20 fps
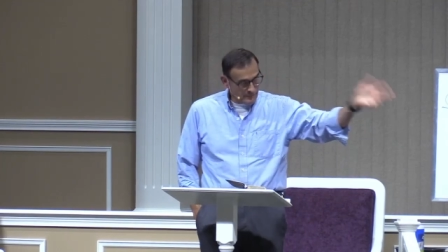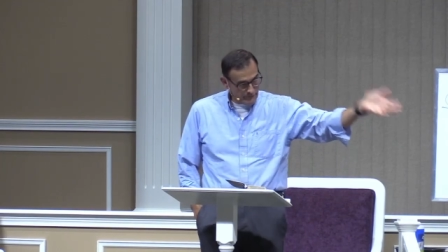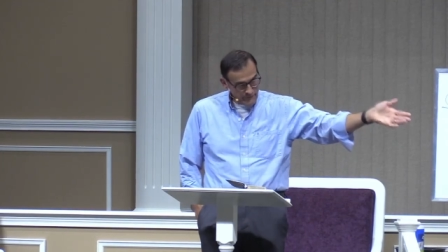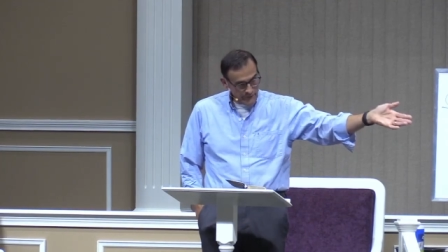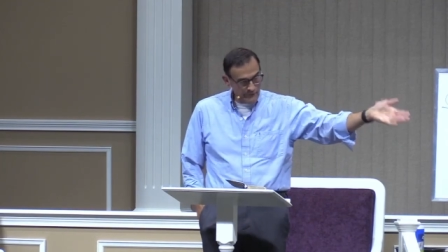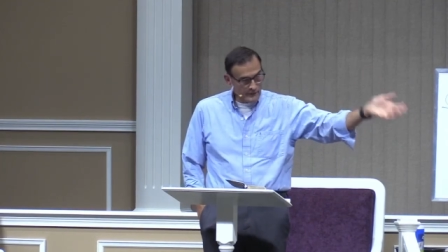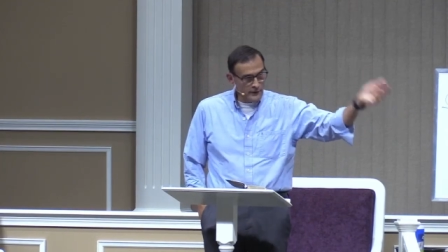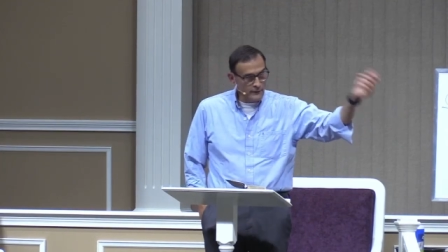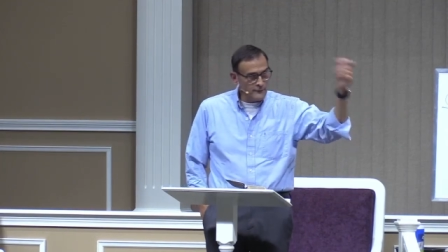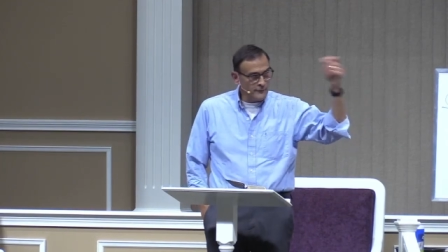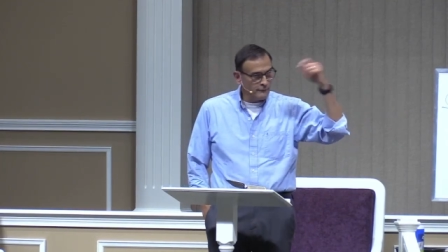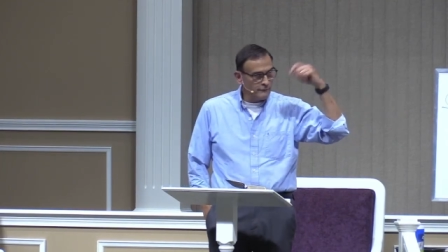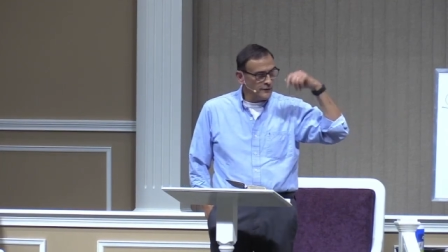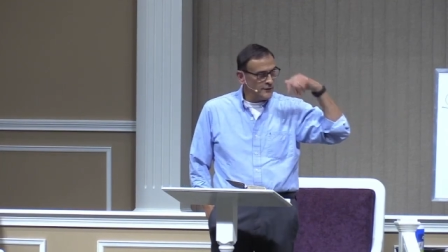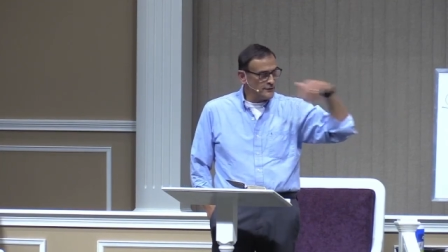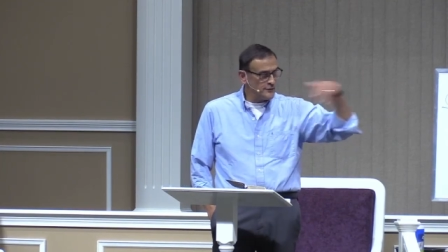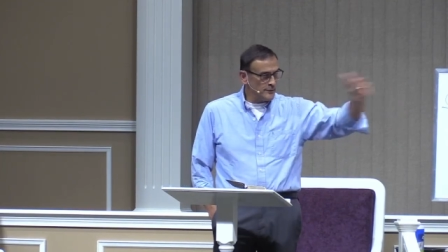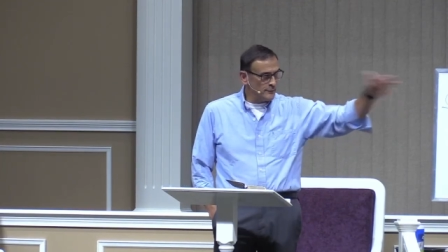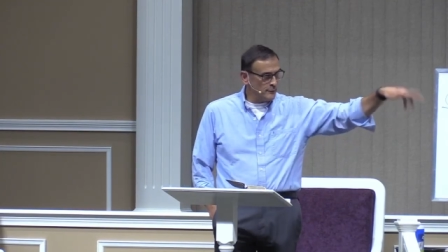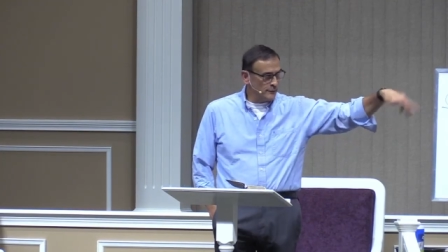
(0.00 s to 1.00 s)
developed a
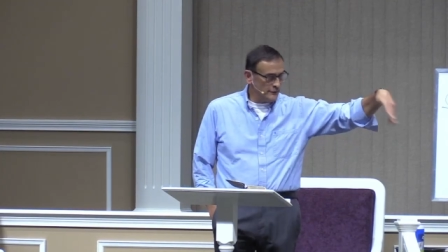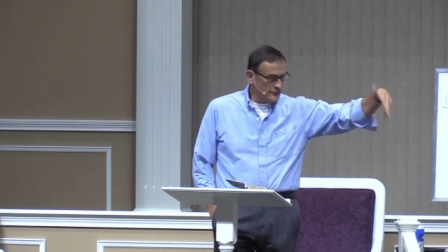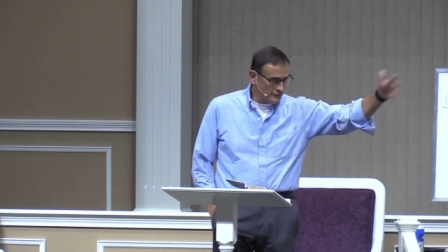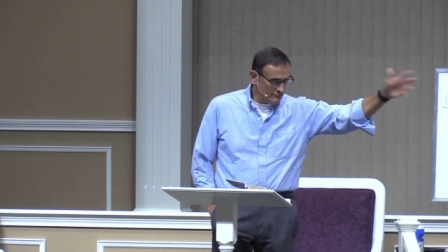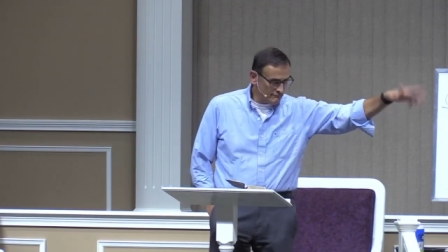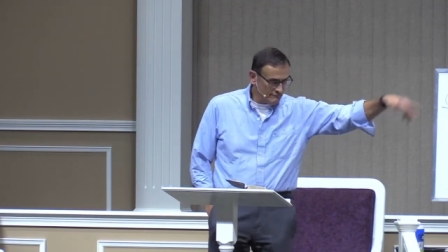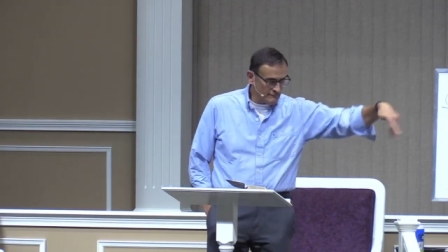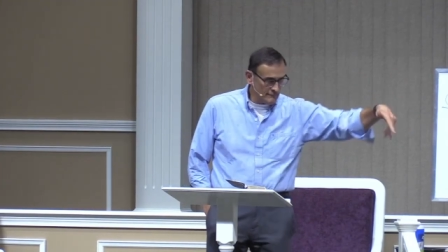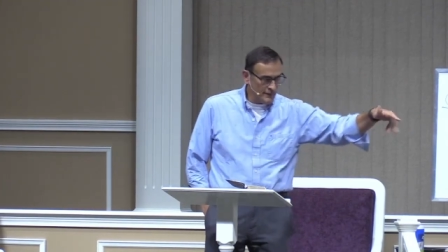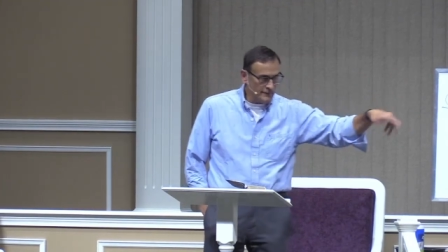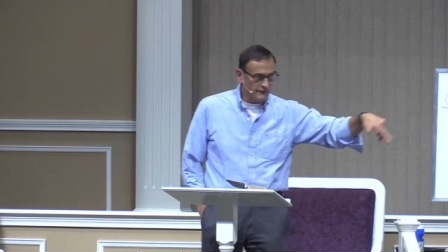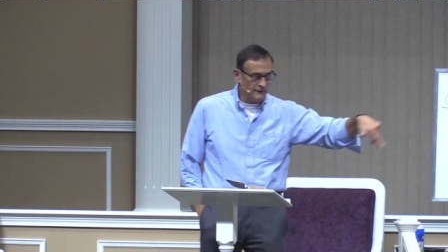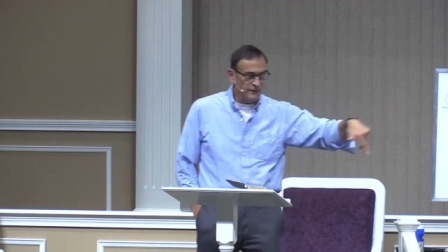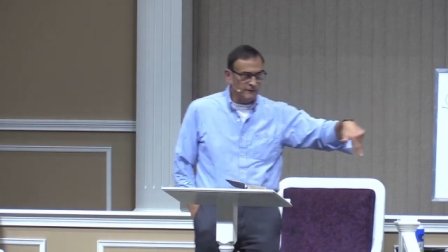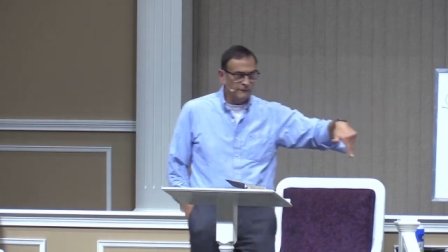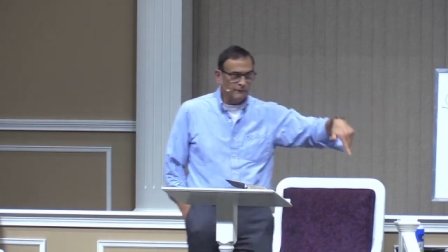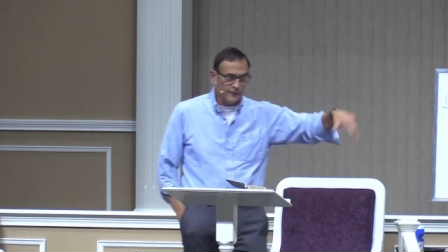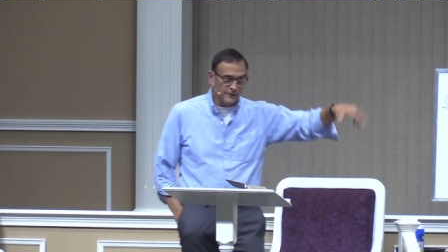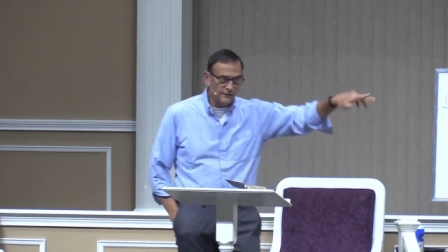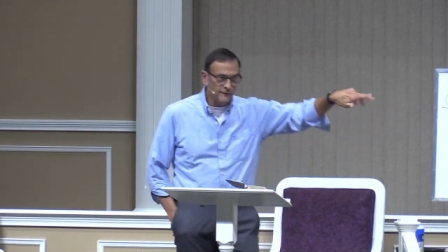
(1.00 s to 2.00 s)
friendship with a, a,
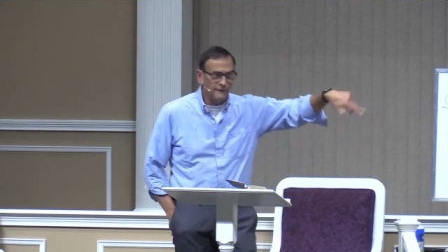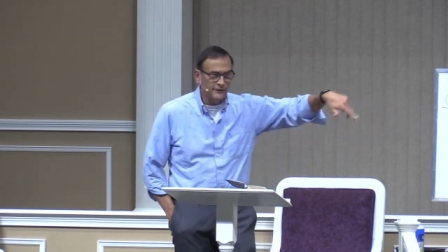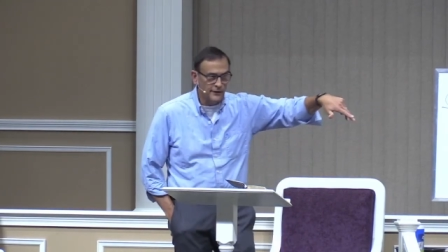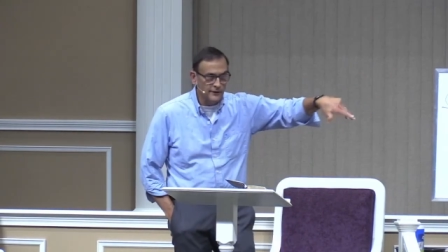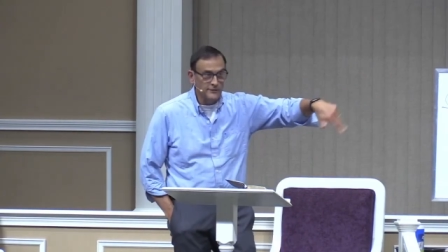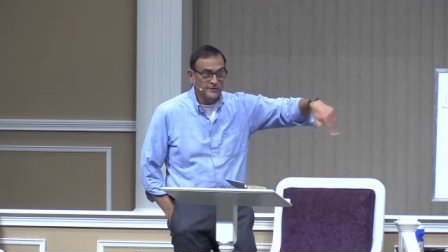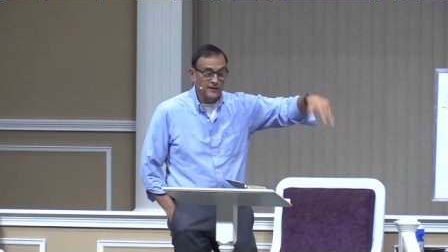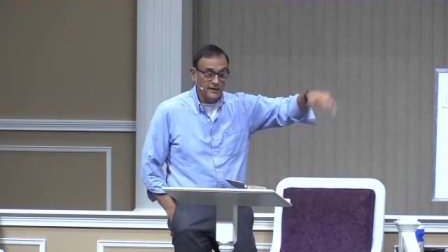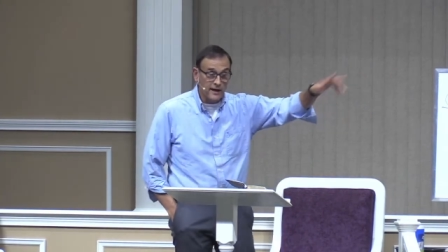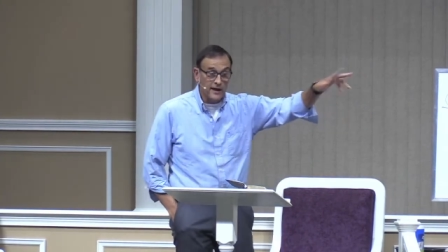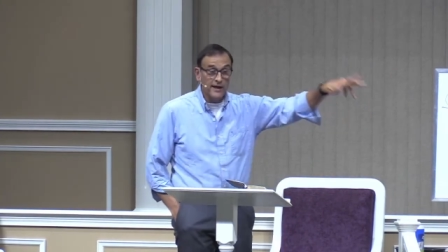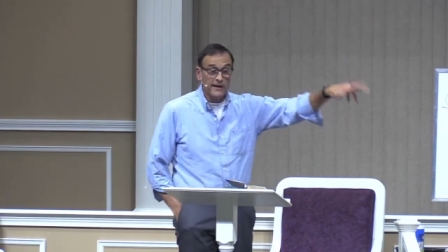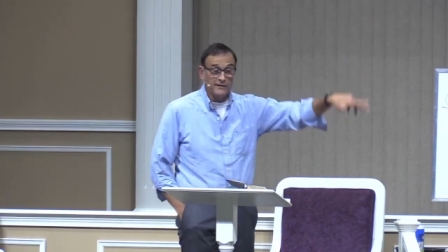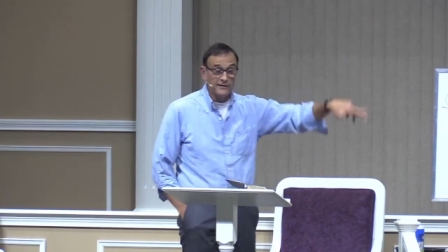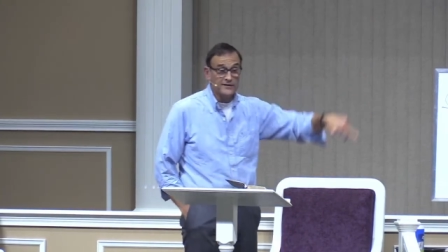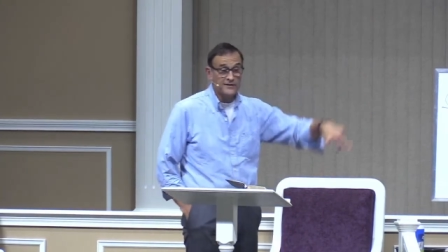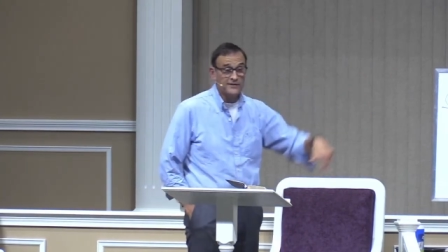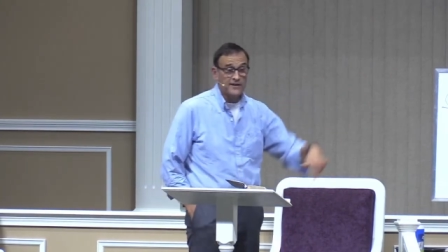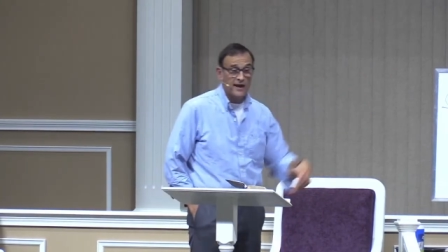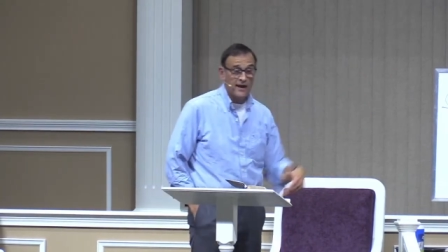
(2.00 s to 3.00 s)
friend of his, a guy on
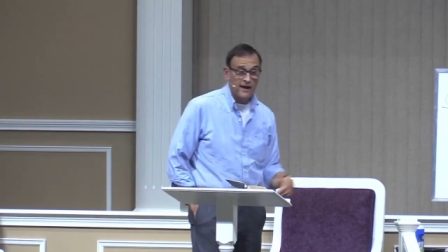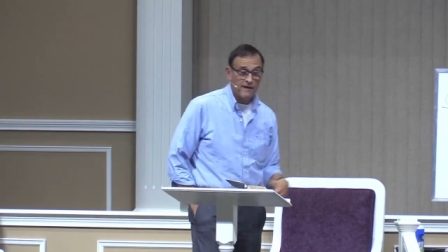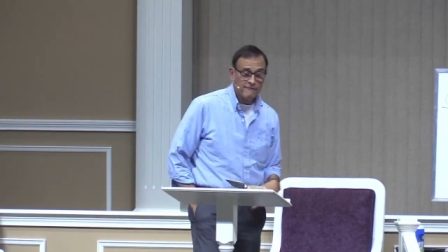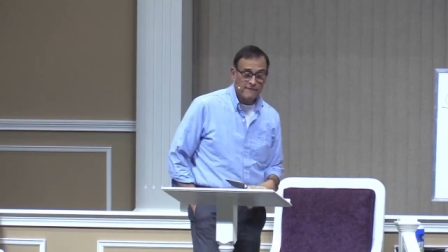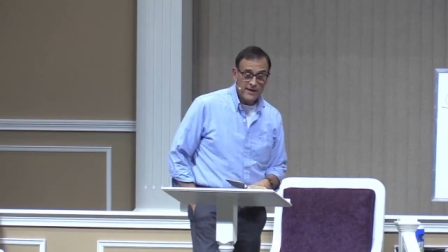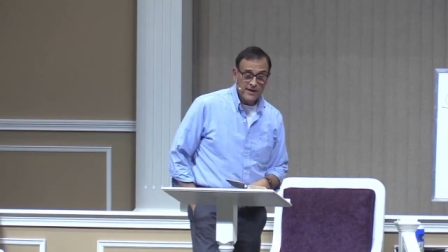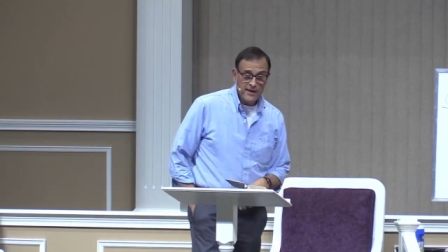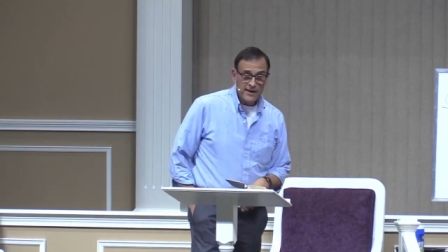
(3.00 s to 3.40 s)
his staff.